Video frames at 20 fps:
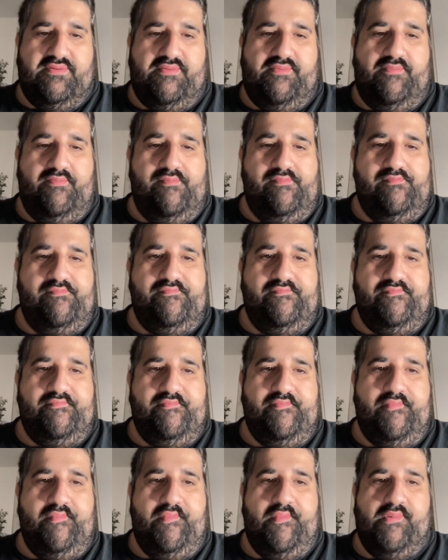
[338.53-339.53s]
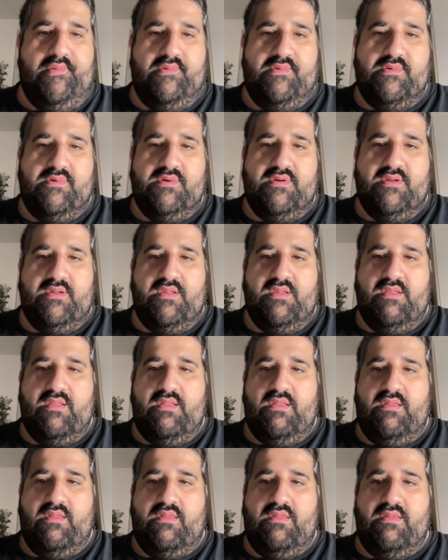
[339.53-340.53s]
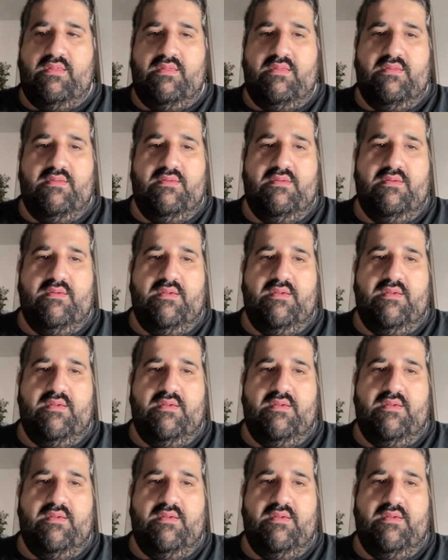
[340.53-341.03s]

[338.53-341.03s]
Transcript: No one is speaking in this clip.